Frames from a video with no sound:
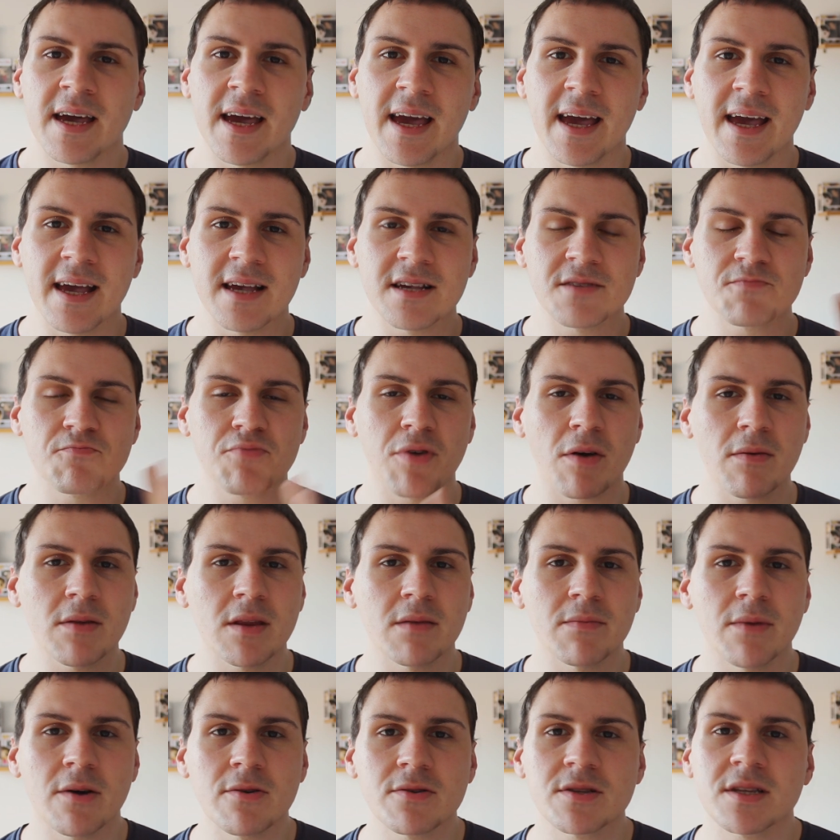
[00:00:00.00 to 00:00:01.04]
It is probably
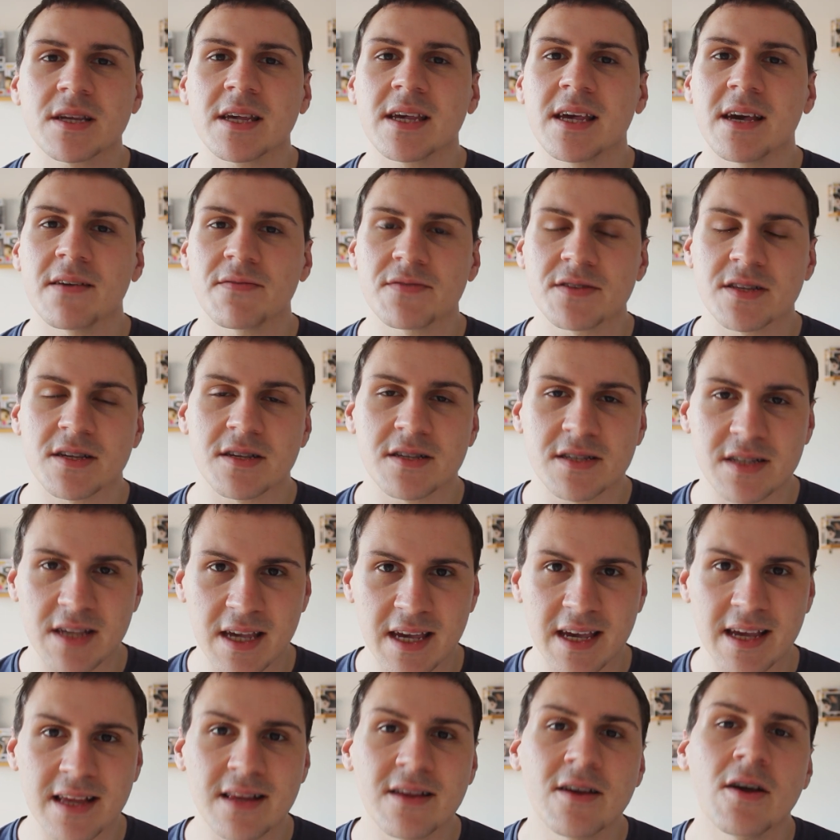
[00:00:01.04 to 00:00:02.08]
the most gift
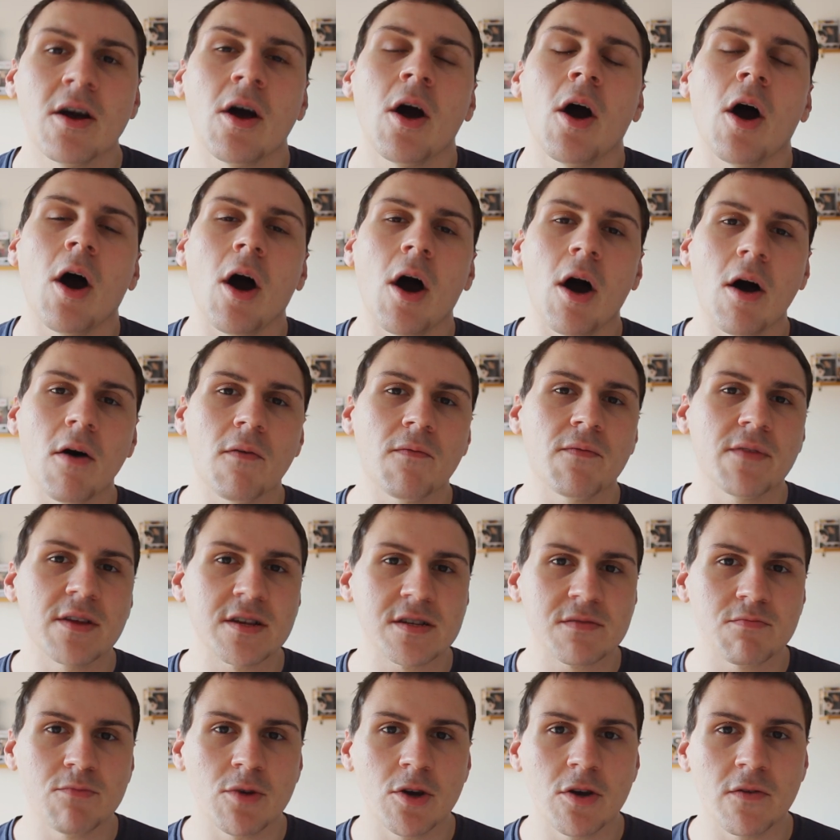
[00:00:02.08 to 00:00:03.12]
scene of
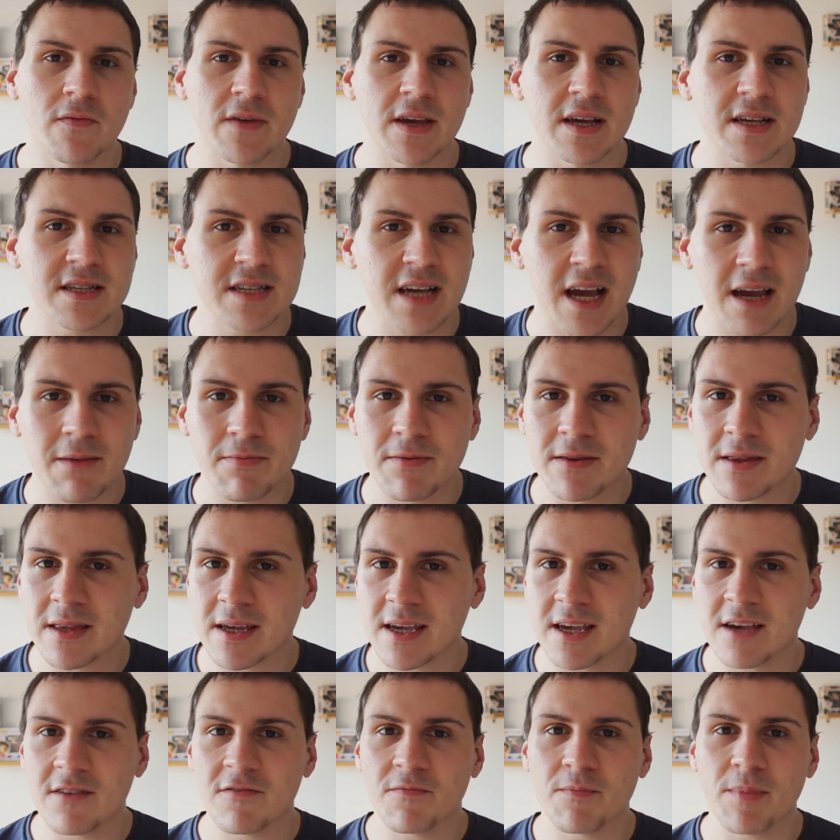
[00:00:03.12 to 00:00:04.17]
this movie. You type in
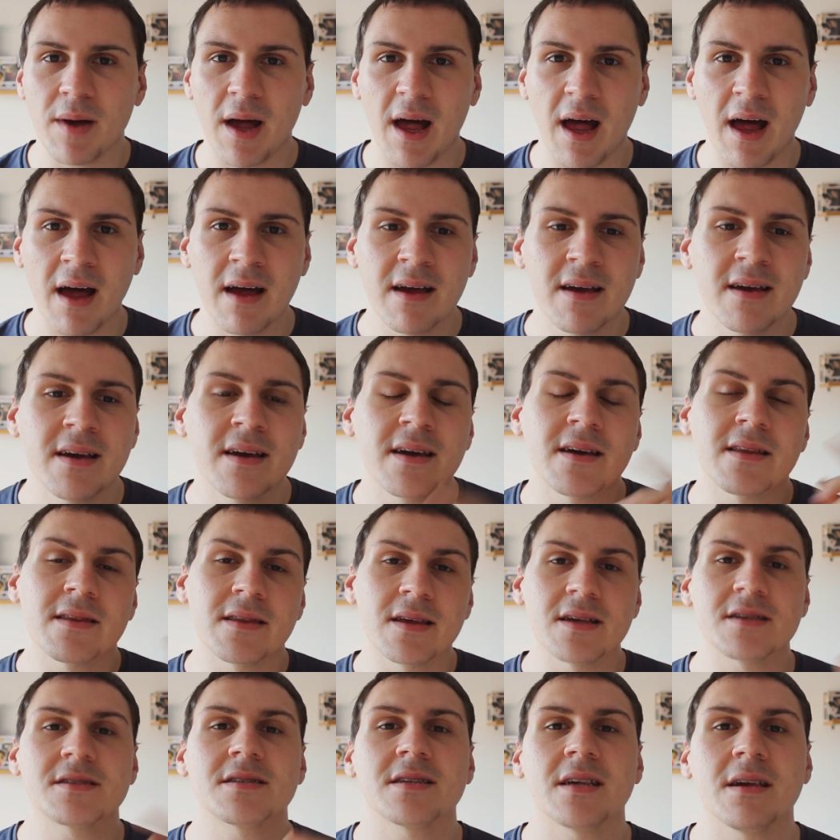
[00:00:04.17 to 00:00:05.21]
the gift bar,
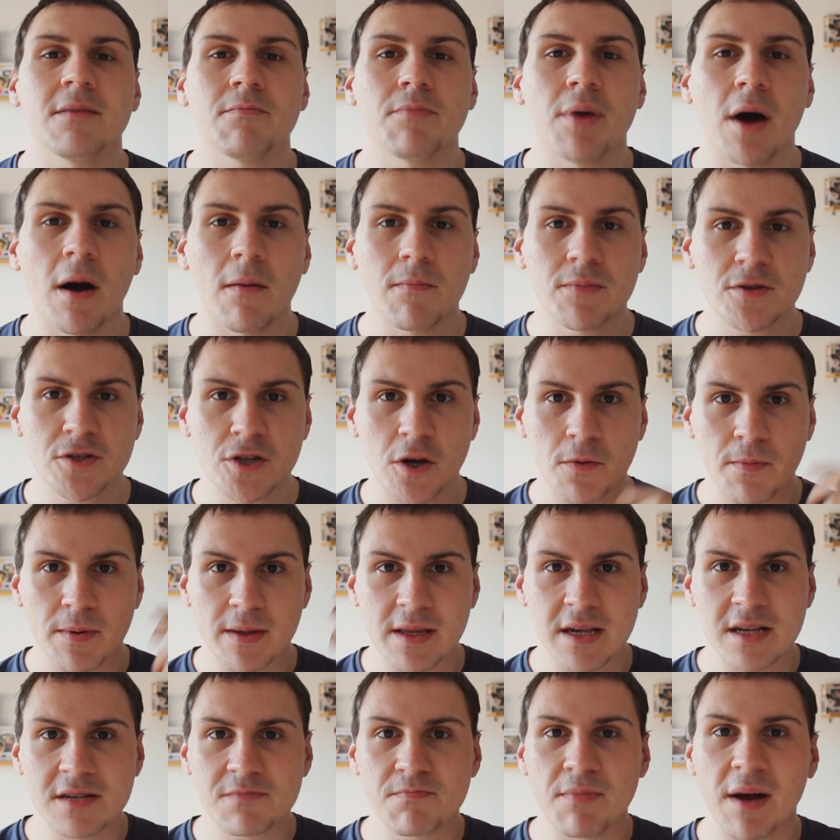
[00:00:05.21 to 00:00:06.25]
this scene pops up,
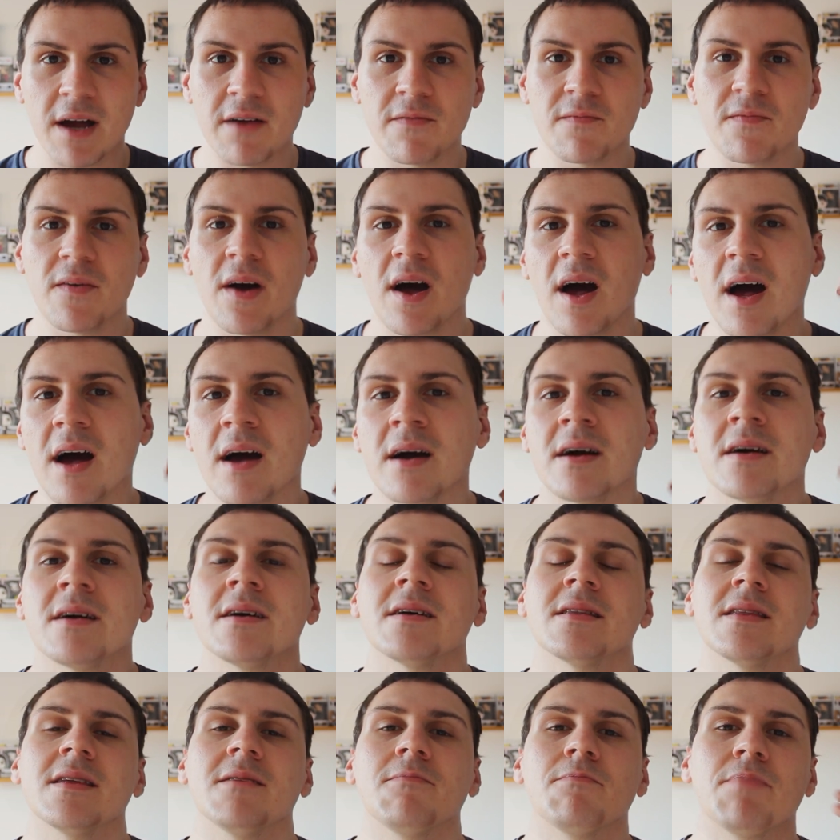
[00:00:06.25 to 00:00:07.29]
and it is by far
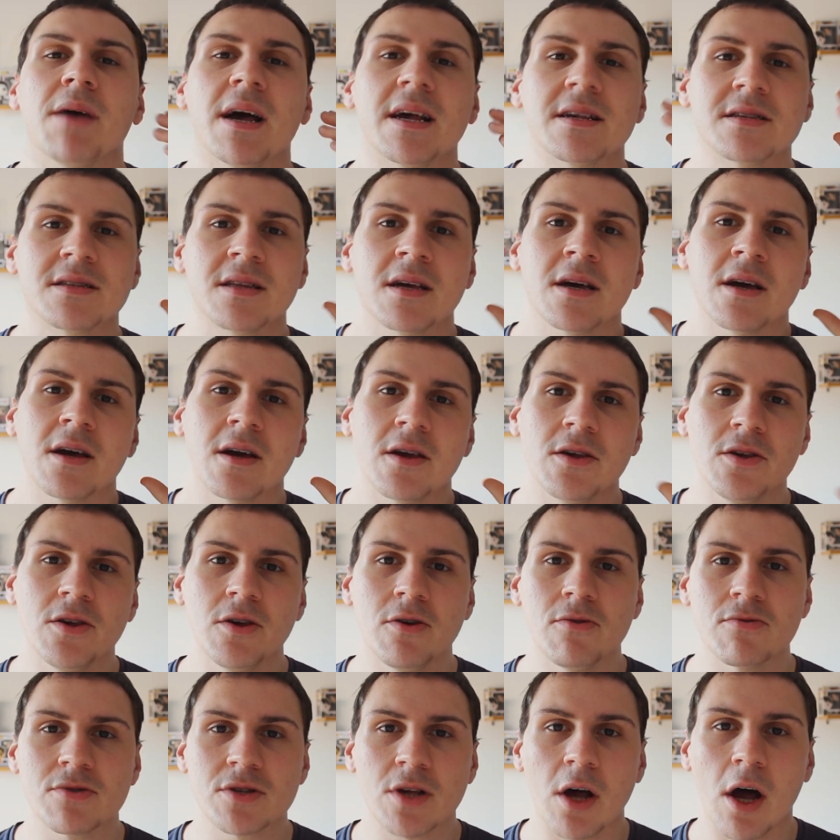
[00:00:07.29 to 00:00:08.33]
the best
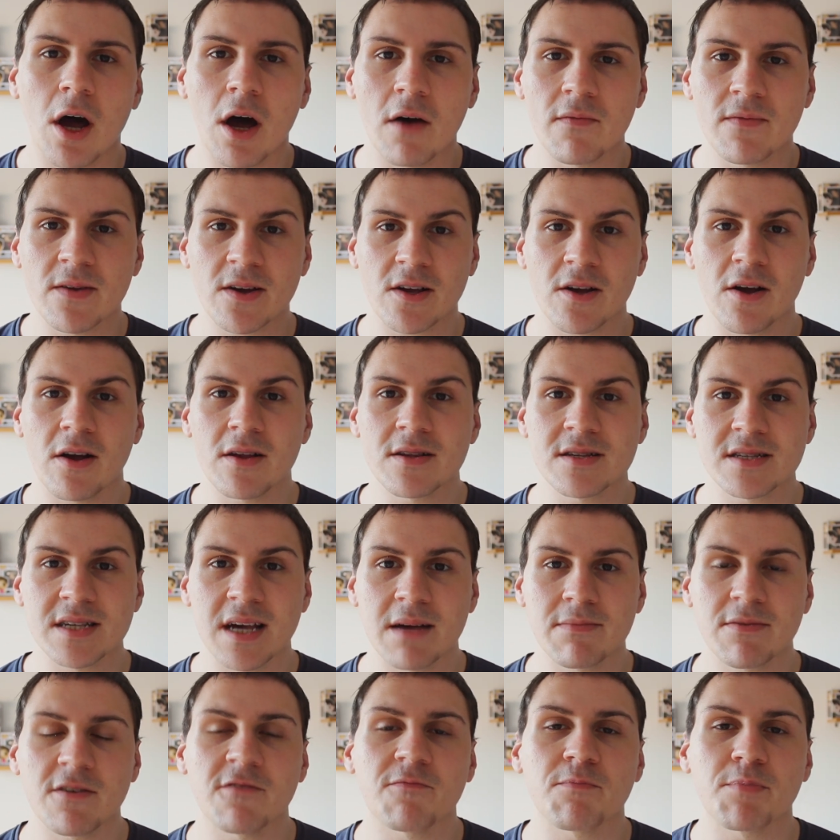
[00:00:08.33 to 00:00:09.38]
use of the
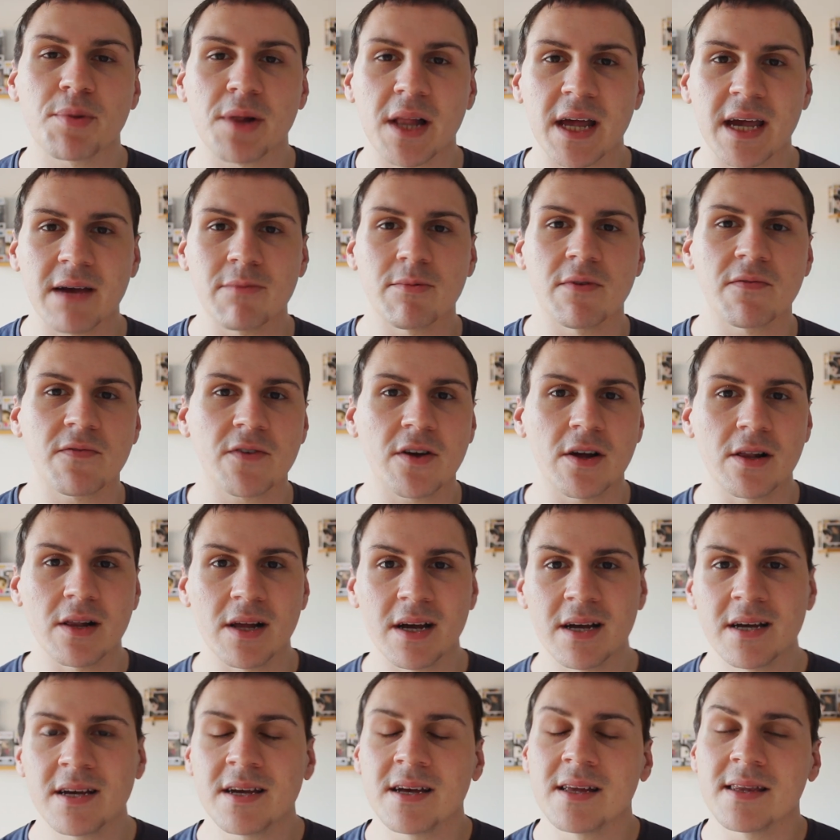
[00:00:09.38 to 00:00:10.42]
concept of playing with
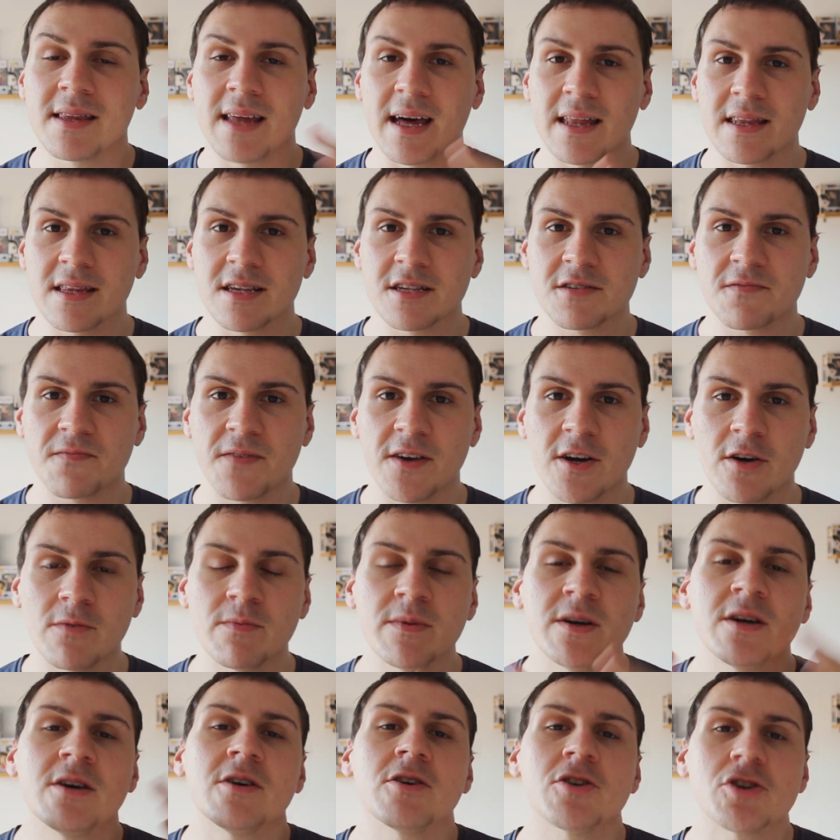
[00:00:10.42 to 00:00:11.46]
colour that this
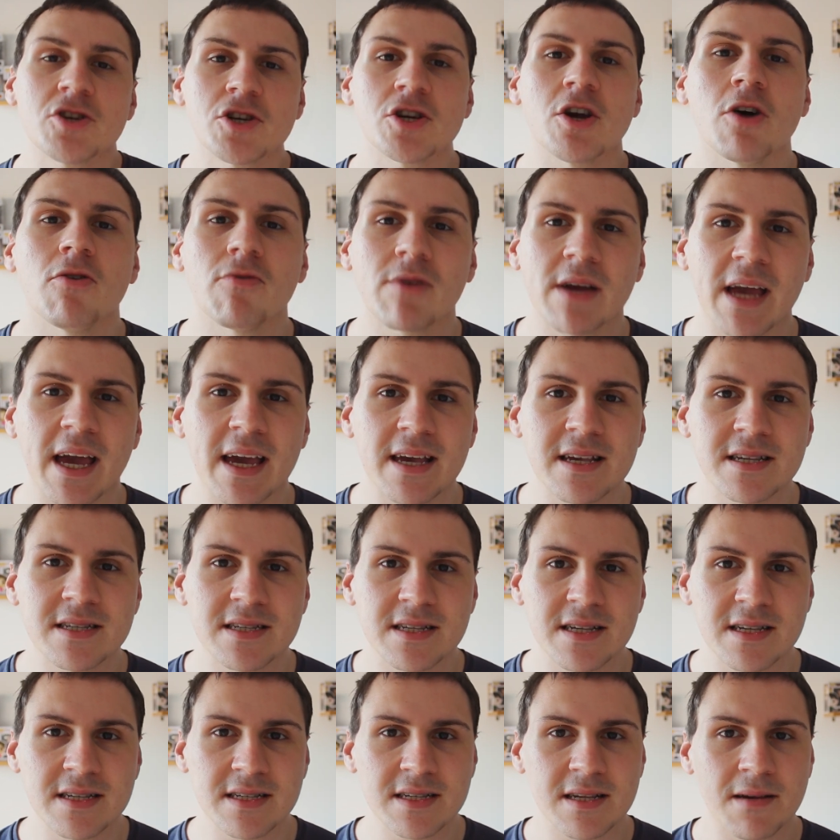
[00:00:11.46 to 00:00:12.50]
film
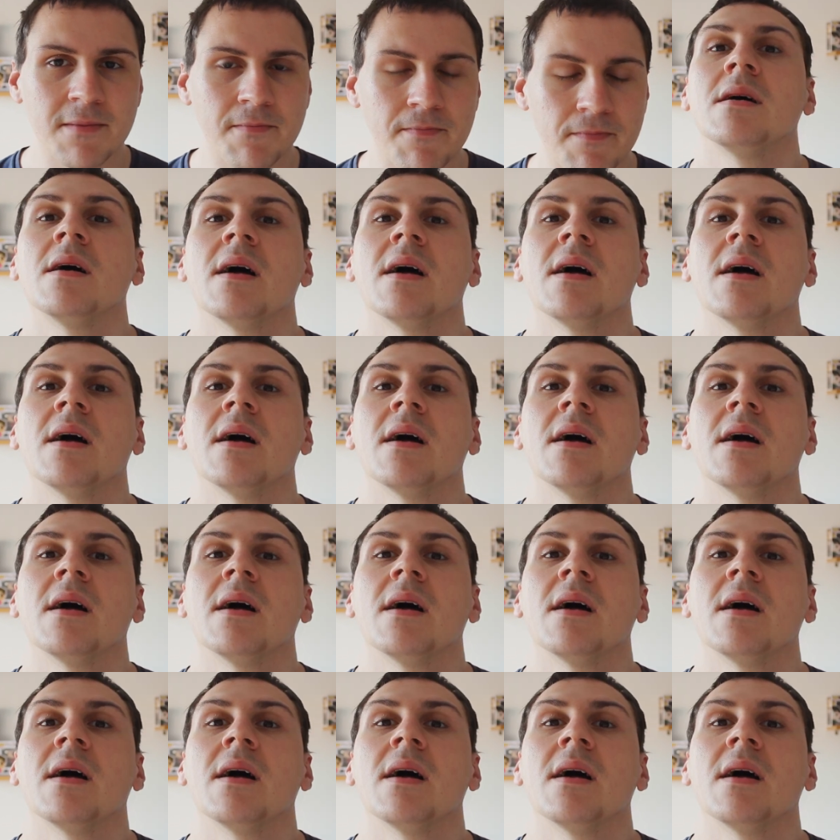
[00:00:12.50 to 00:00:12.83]
showcases.